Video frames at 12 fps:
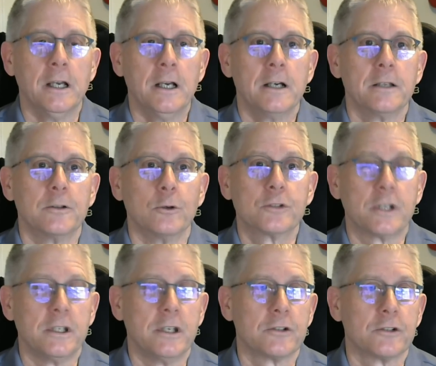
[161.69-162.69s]
those
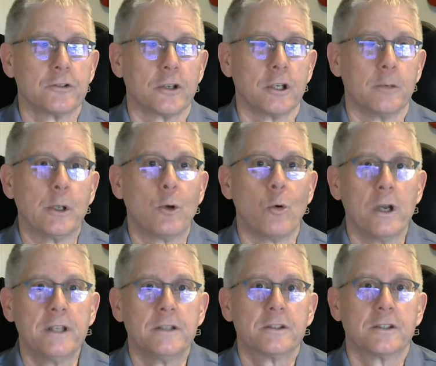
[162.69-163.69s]
conditions are going to be
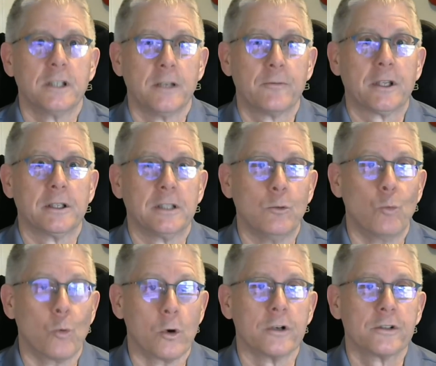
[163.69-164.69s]
quite significantly
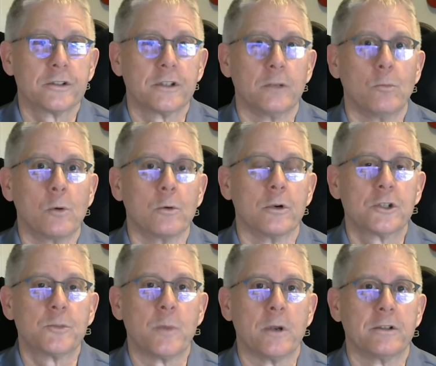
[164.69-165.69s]
worse than what we're
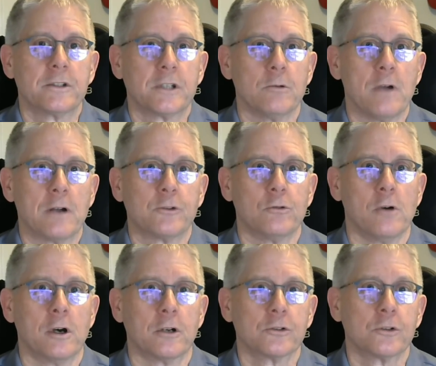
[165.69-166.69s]
experiencing around
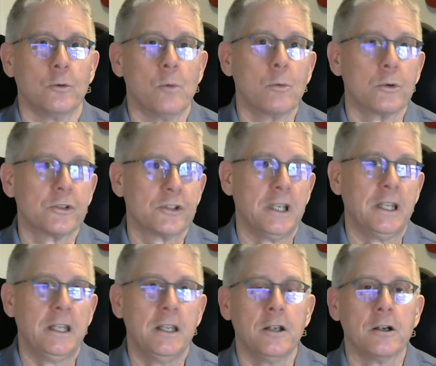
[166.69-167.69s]
Toronto. So what we're seeing
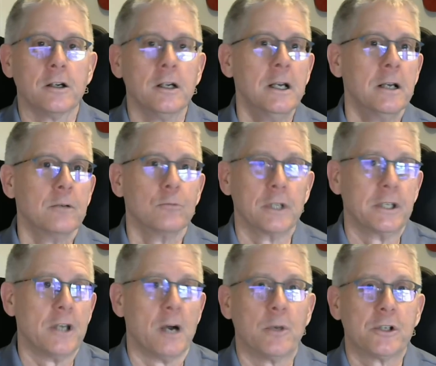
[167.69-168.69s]
here, really
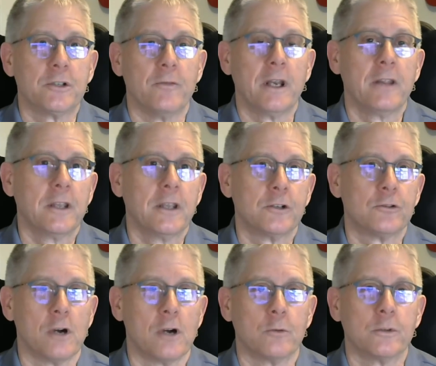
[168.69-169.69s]
not much of anything in
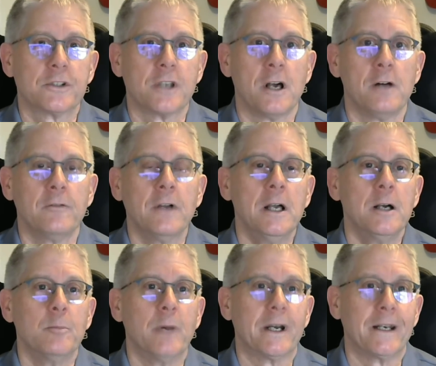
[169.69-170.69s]
Toronto itself,
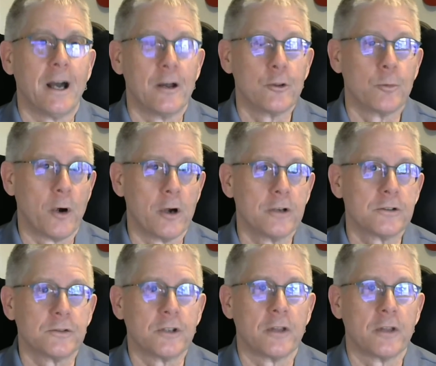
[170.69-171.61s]
but in other parts of southern